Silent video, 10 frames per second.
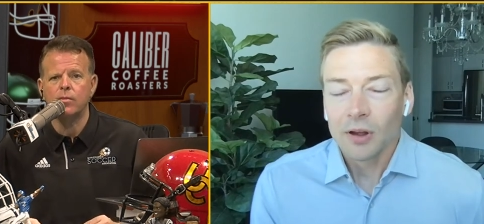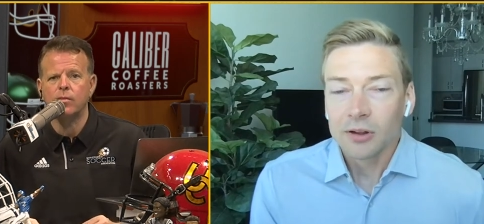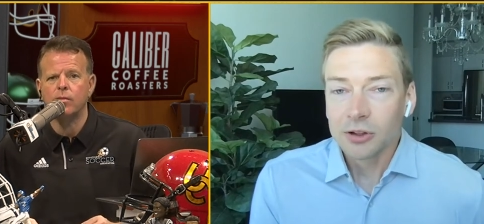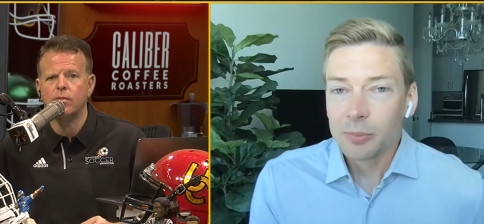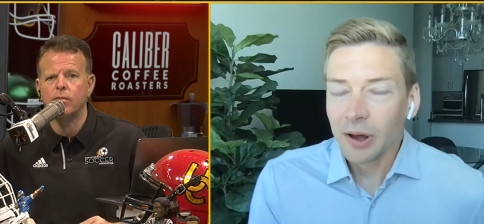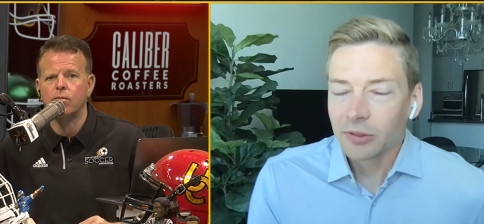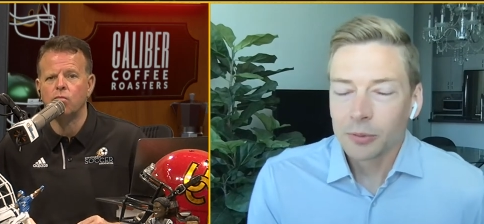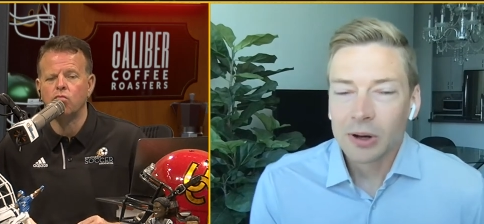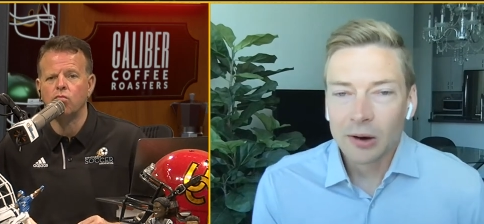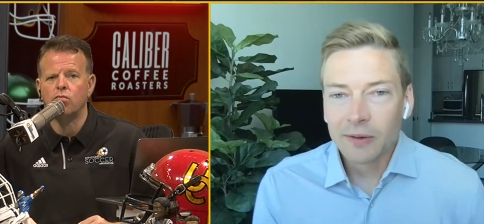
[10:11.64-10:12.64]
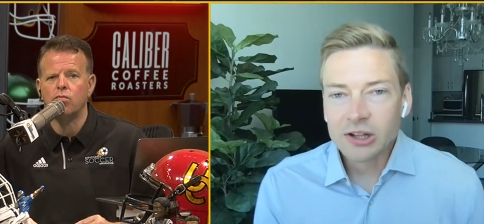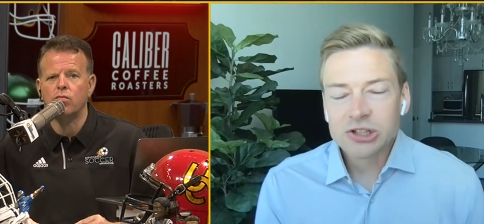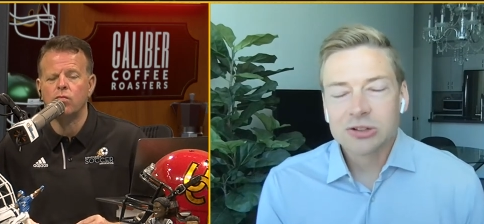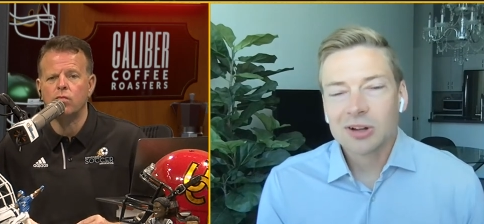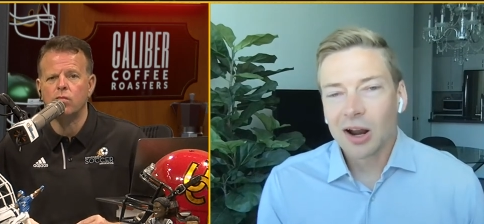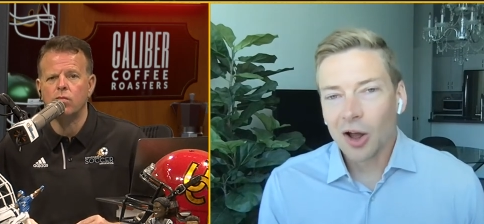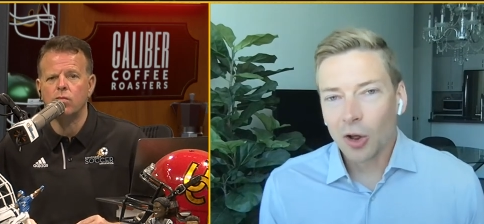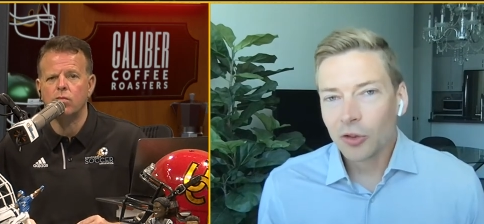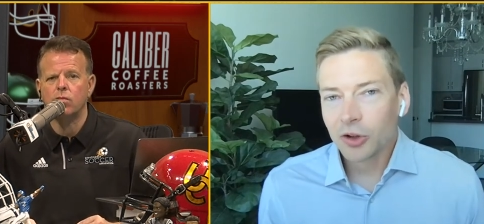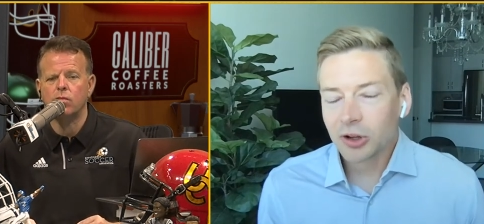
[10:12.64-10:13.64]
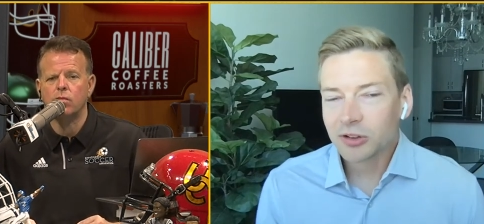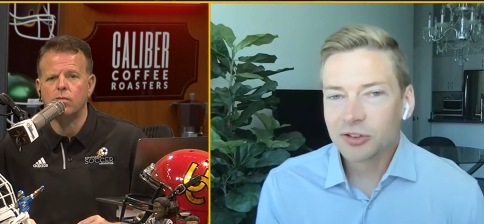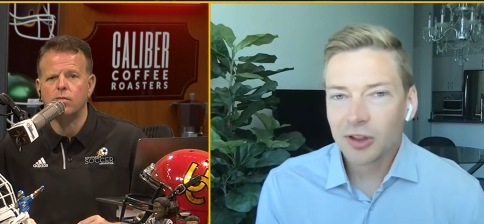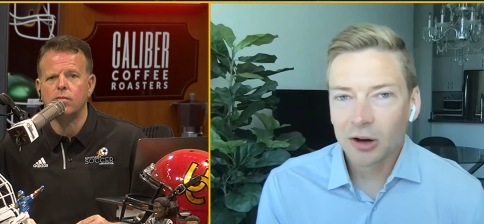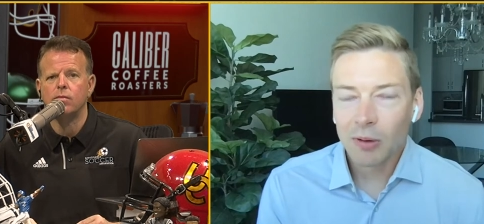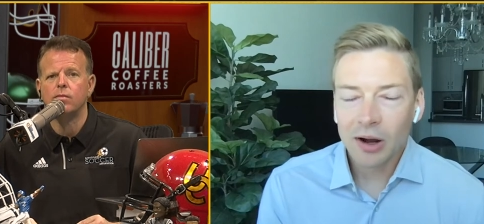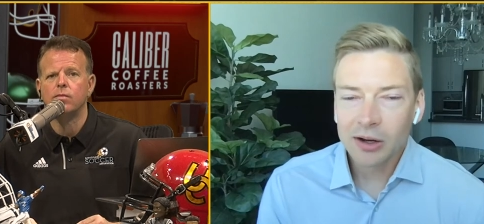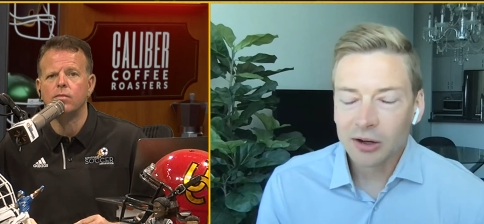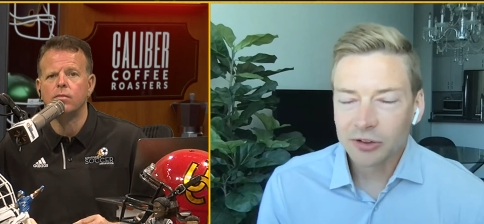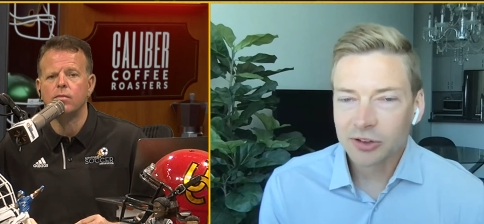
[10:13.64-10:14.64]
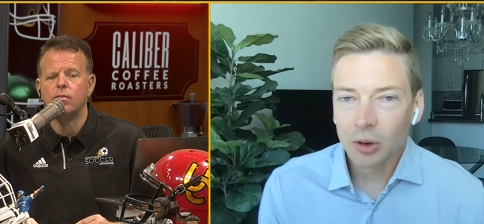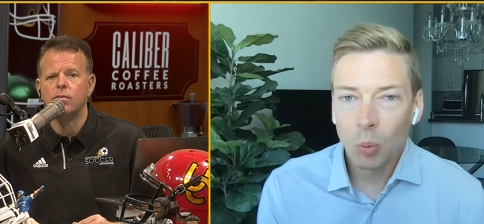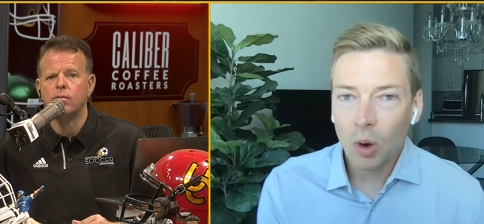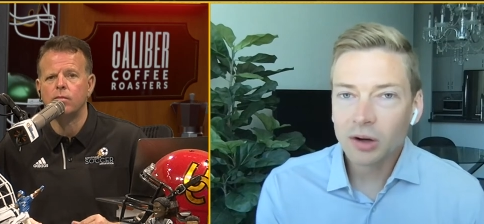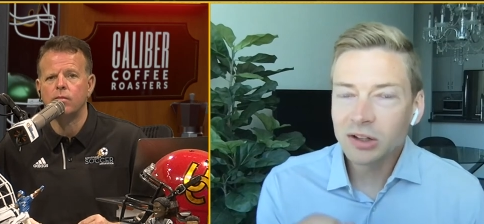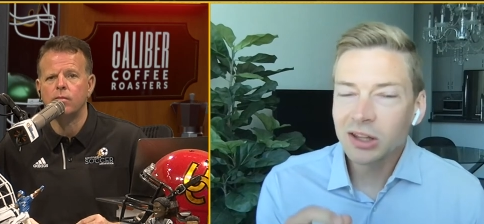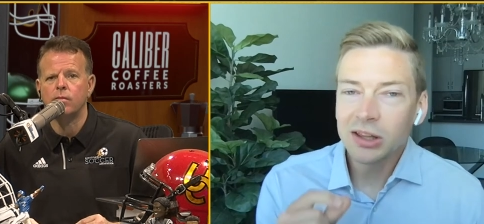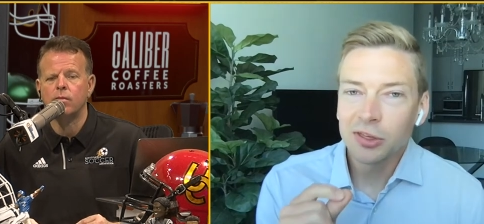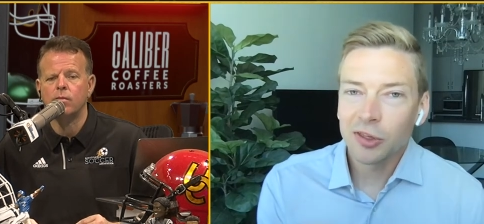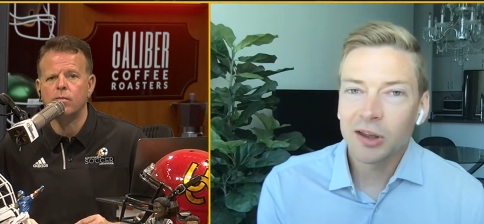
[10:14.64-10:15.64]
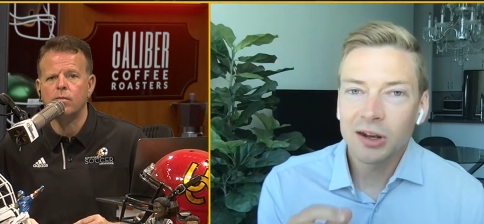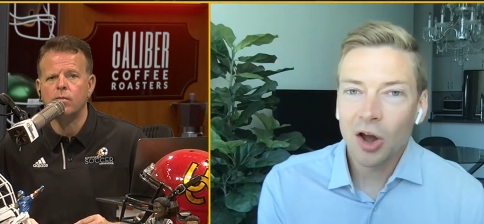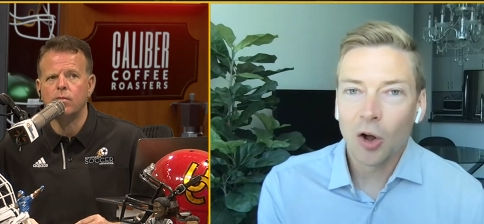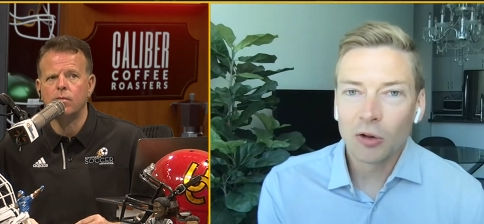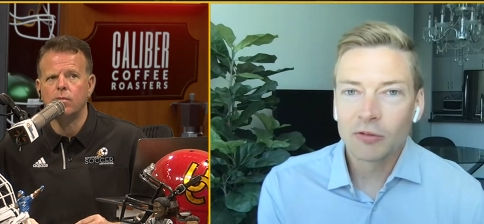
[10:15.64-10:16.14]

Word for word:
Speaker 1: You bet. Three Down Nation got all the goods there, Roddy. And I'll say one key thing in all